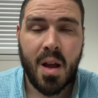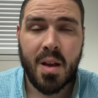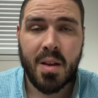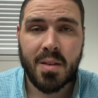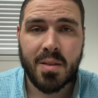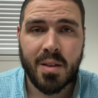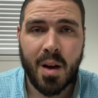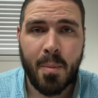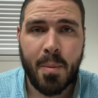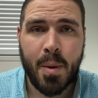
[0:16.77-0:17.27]

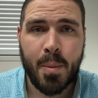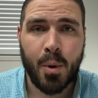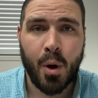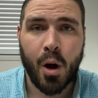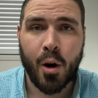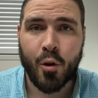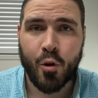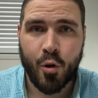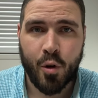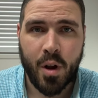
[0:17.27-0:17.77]
Some people
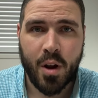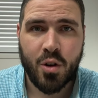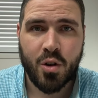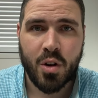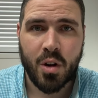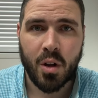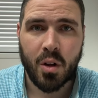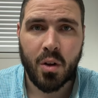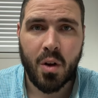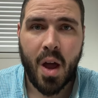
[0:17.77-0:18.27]
are
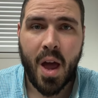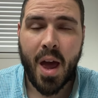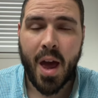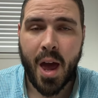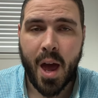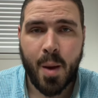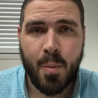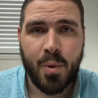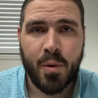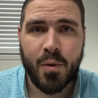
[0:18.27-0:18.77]
traditional
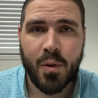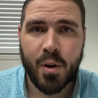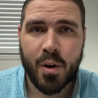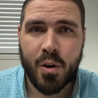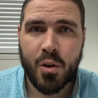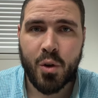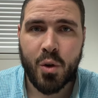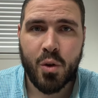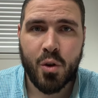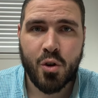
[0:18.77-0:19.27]
and prefer to
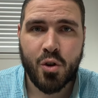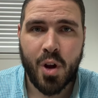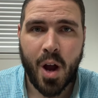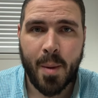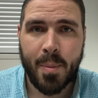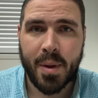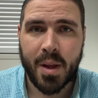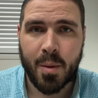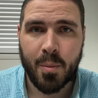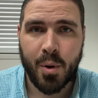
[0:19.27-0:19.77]
do their
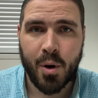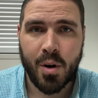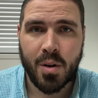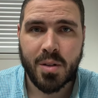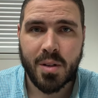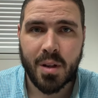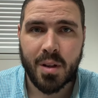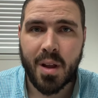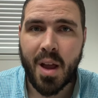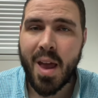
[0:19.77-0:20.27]
shopping in
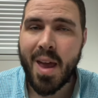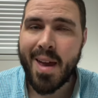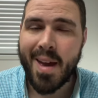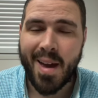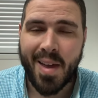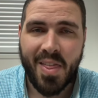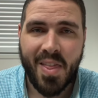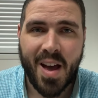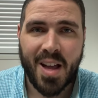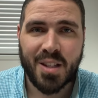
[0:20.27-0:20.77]
person,
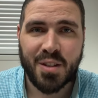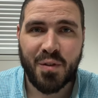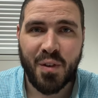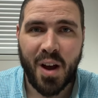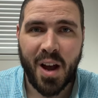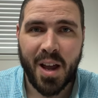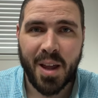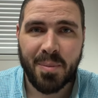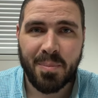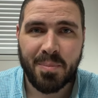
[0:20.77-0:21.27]
and that's
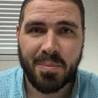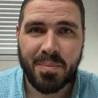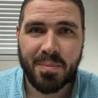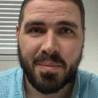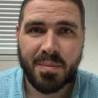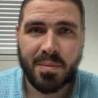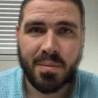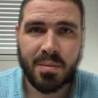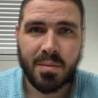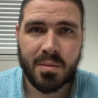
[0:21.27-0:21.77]
fine.
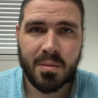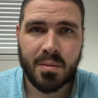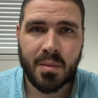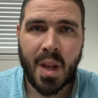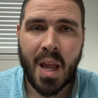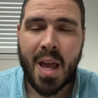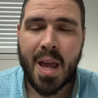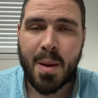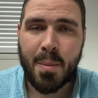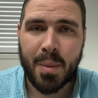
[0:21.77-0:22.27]

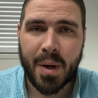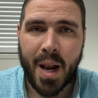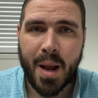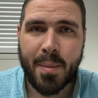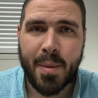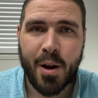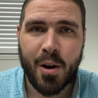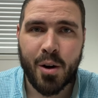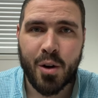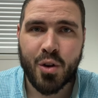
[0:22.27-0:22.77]
But I'm
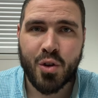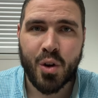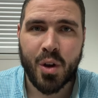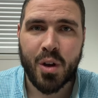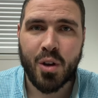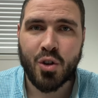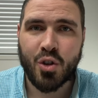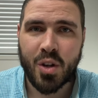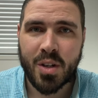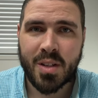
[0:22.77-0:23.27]
here to show
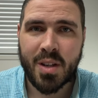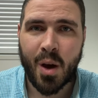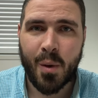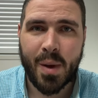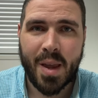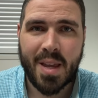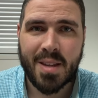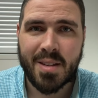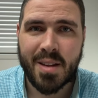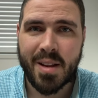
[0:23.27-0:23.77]
you just how
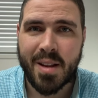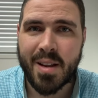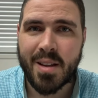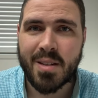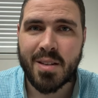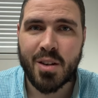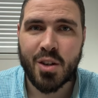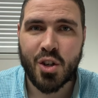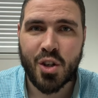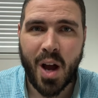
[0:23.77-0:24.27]
easy it
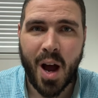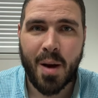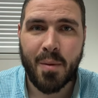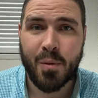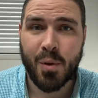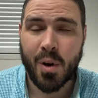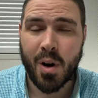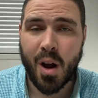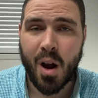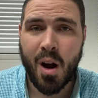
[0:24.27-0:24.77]
is to shop
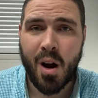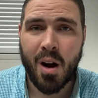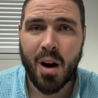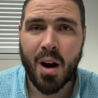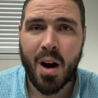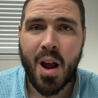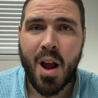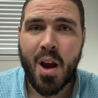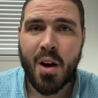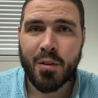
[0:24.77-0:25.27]
for a
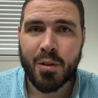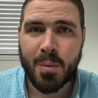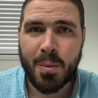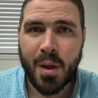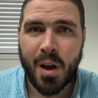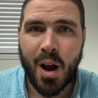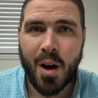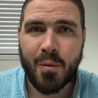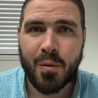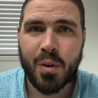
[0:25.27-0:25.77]
car from the
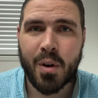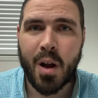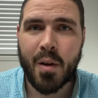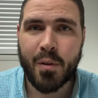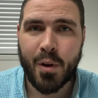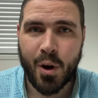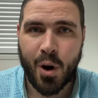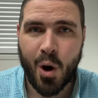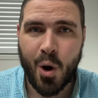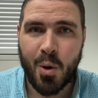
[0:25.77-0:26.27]
comfort of
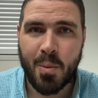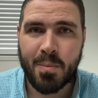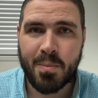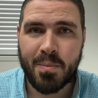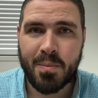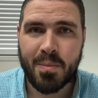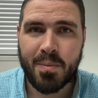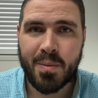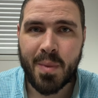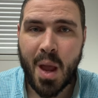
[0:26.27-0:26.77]
your home,
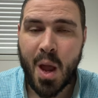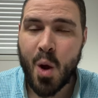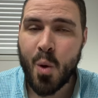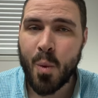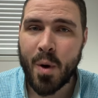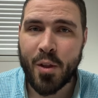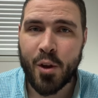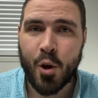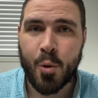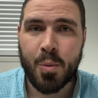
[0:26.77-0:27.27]

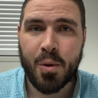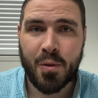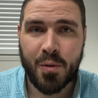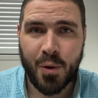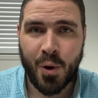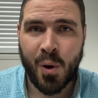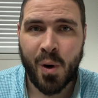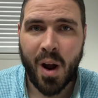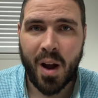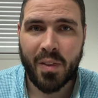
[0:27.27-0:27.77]
whether you
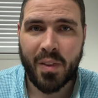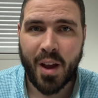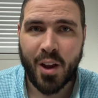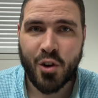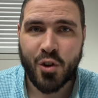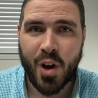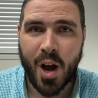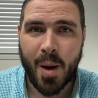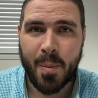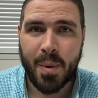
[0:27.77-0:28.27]
prefer online
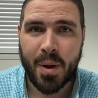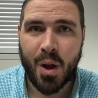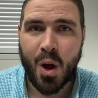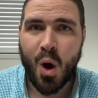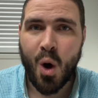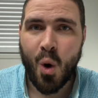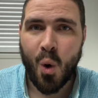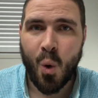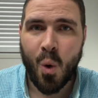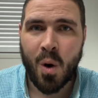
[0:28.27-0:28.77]
shopping
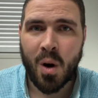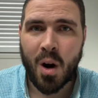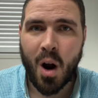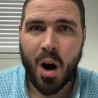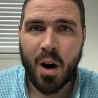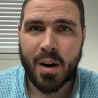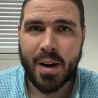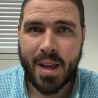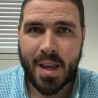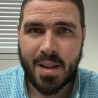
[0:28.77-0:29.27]
or
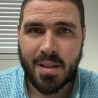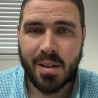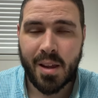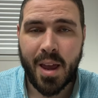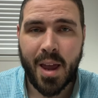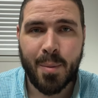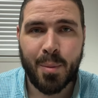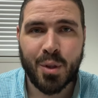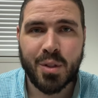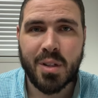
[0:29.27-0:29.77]
aren't easily
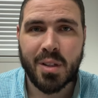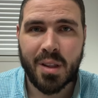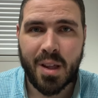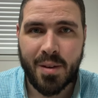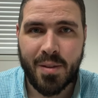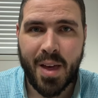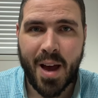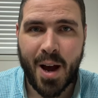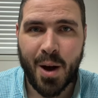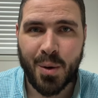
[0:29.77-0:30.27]
able to leave
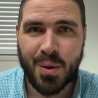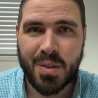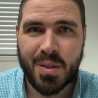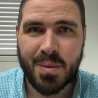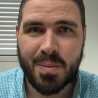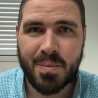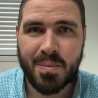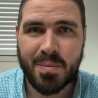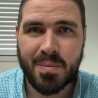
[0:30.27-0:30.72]
the house.